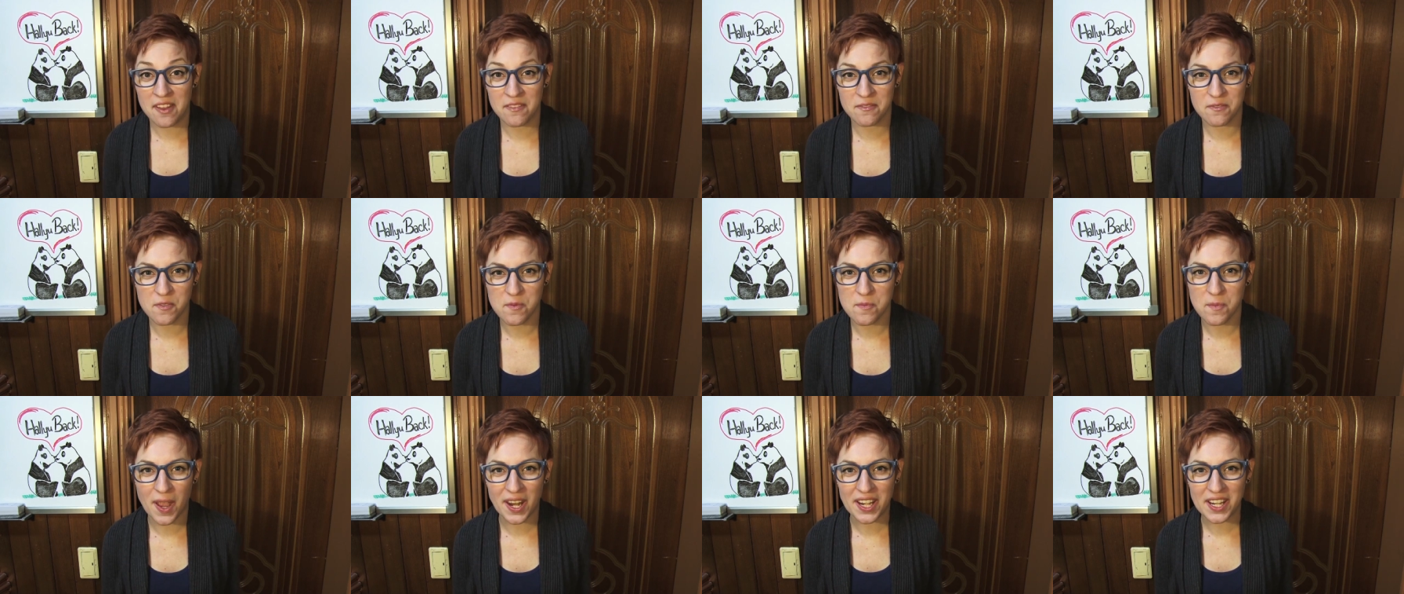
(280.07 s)
And
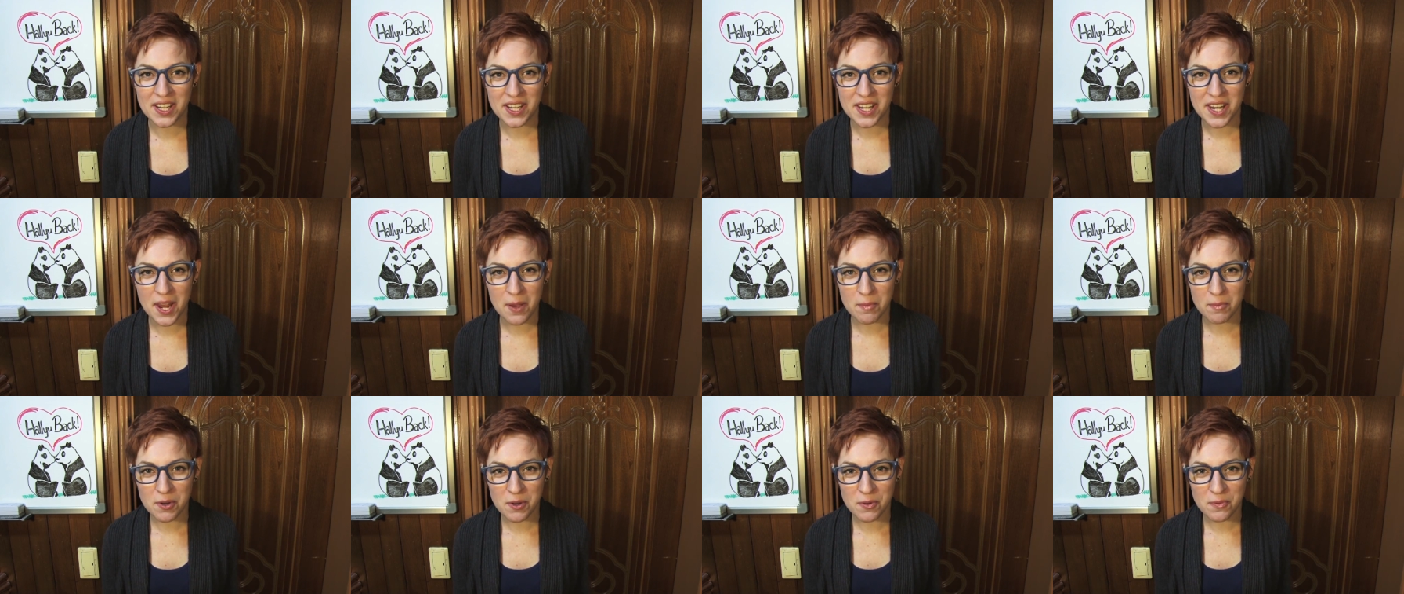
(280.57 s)
for my
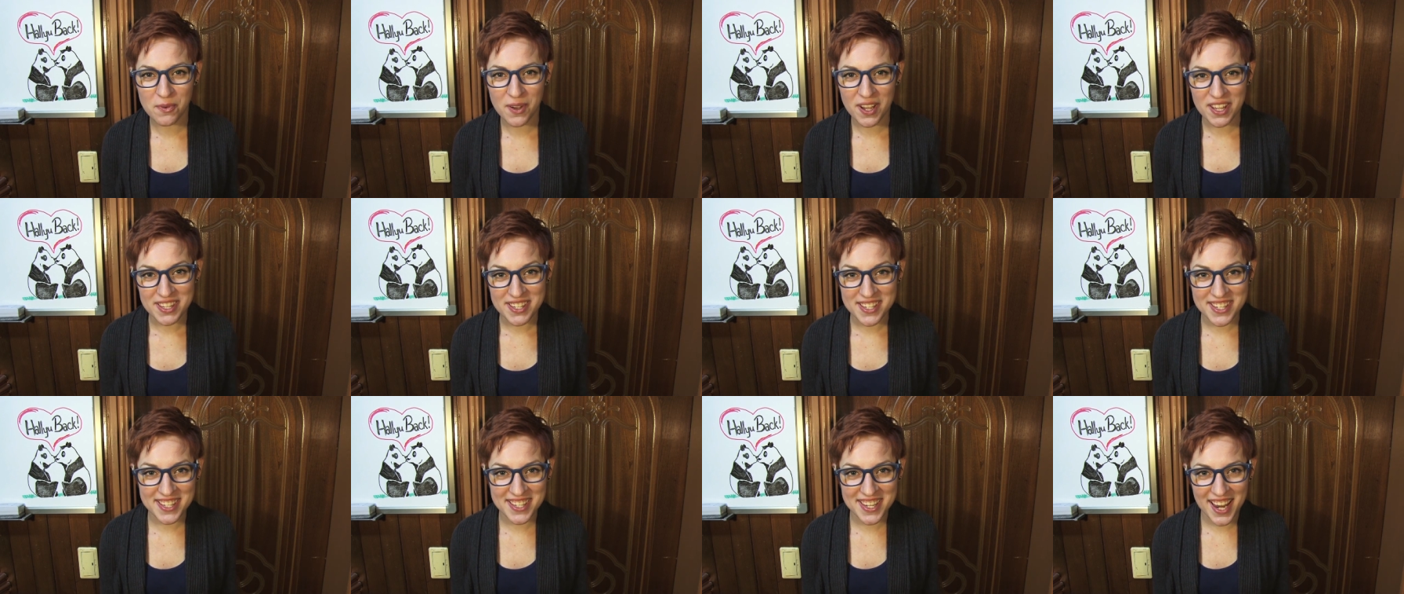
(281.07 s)
number
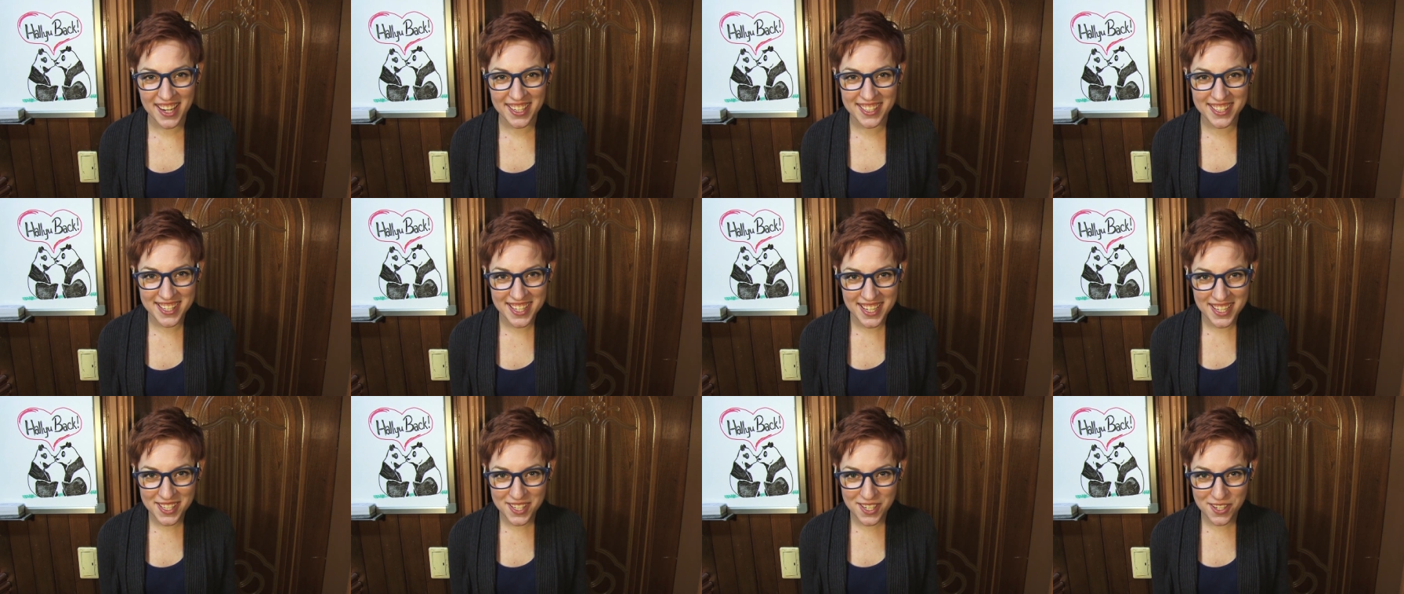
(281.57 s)
one
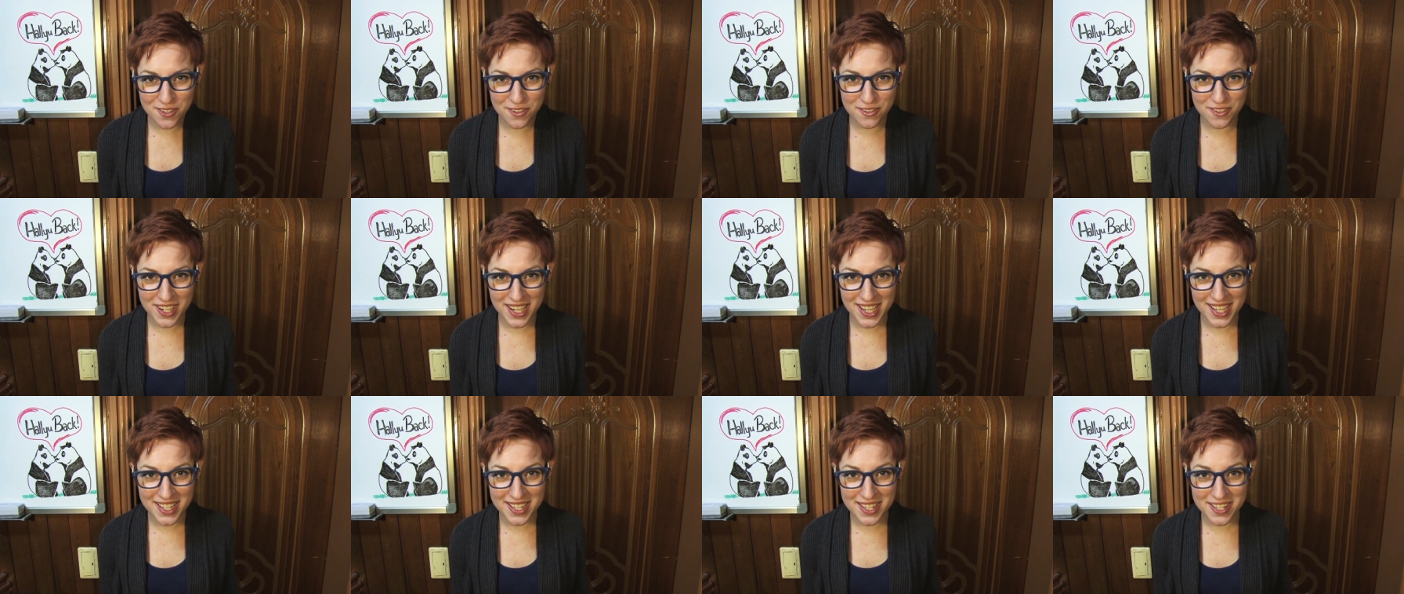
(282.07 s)
sexiest
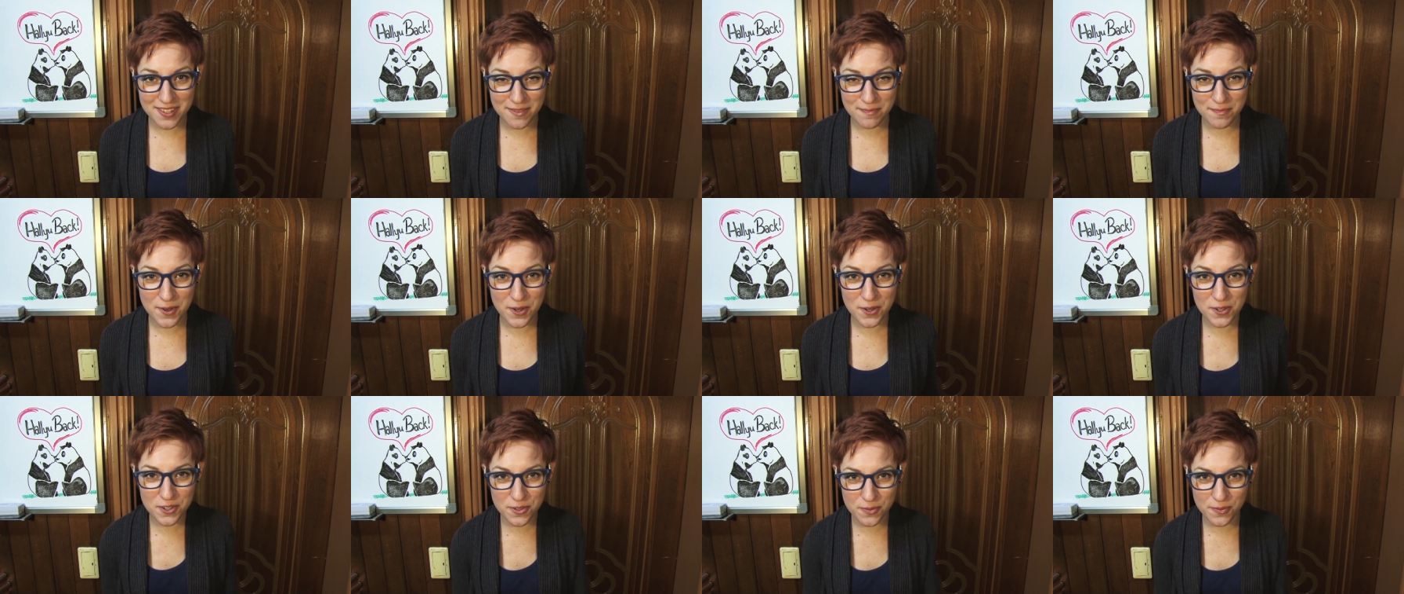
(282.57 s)
Korean
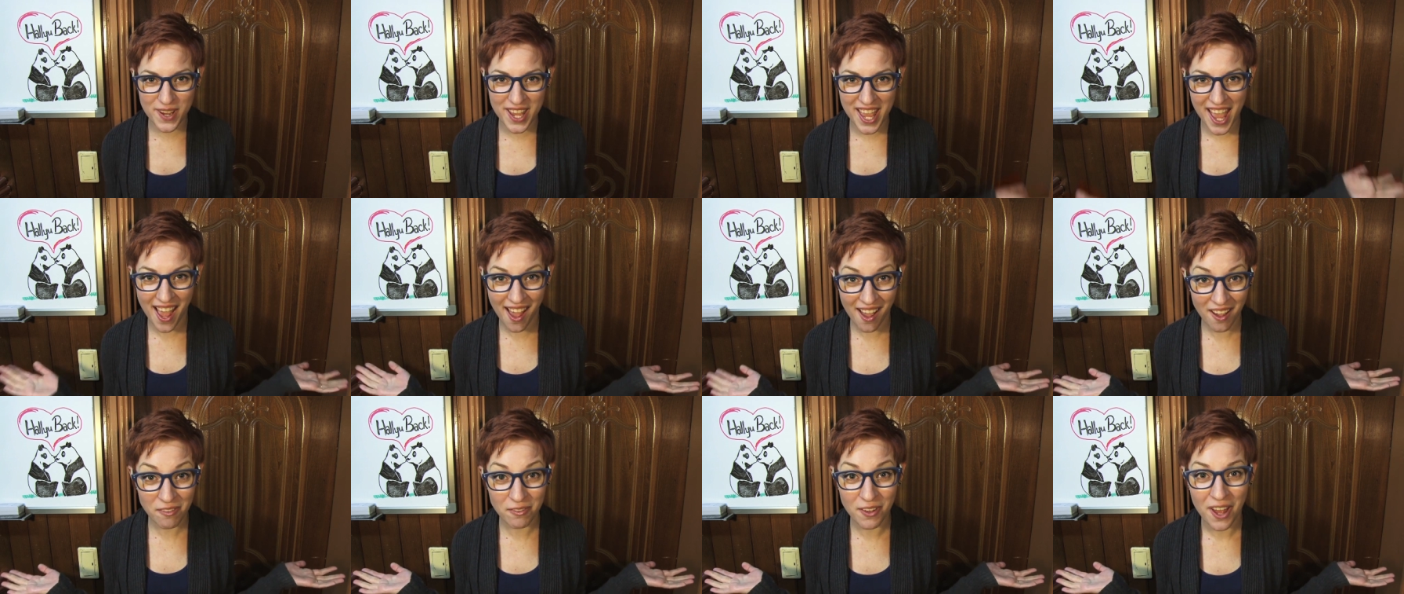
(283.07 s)
smooch, we
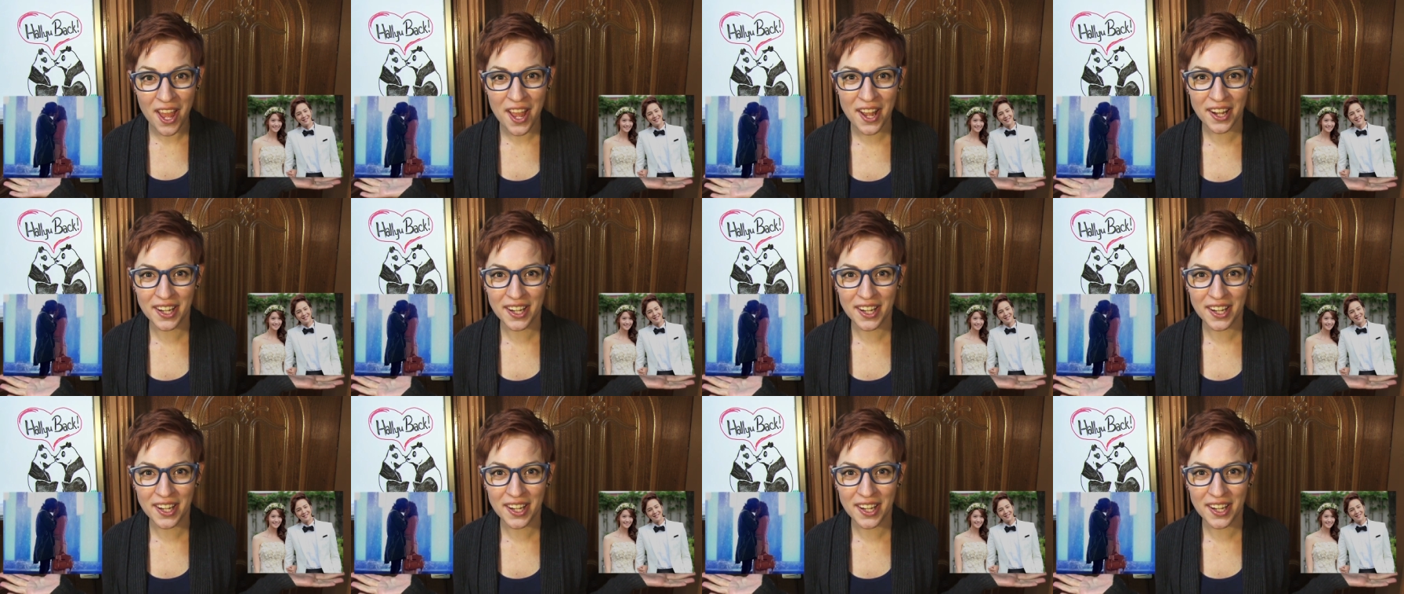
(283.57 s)
have